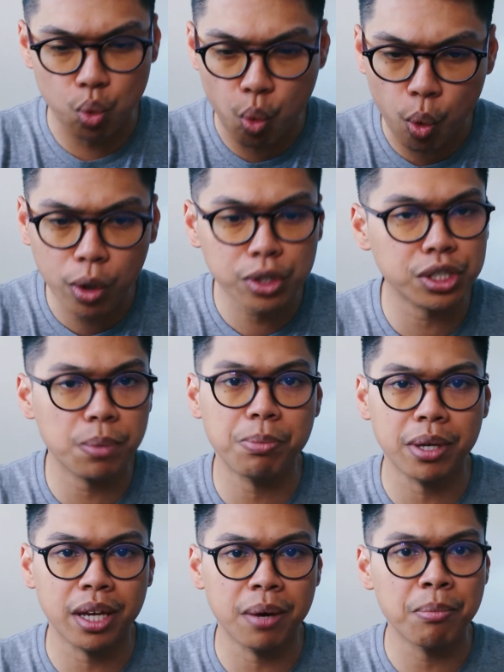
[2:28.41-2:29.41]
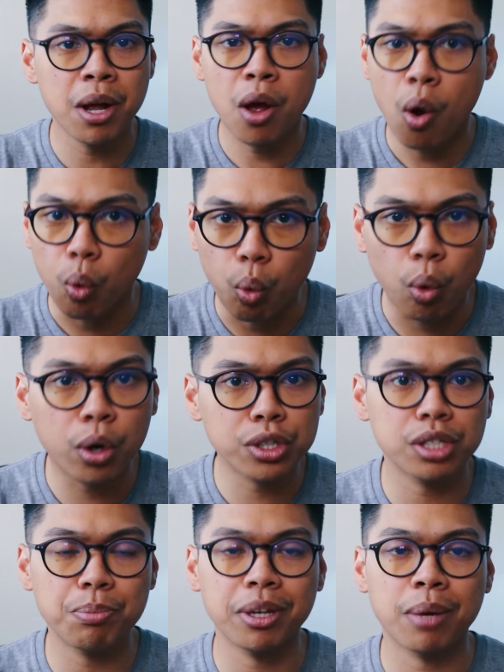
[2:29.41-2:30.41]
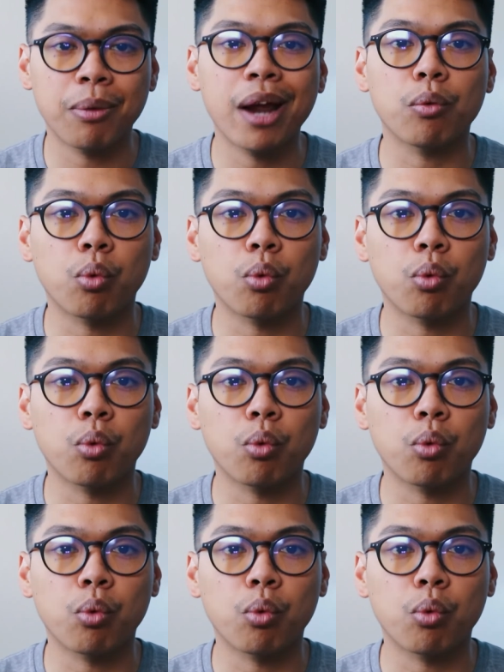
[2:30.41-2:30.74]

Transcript: worshiping him, right?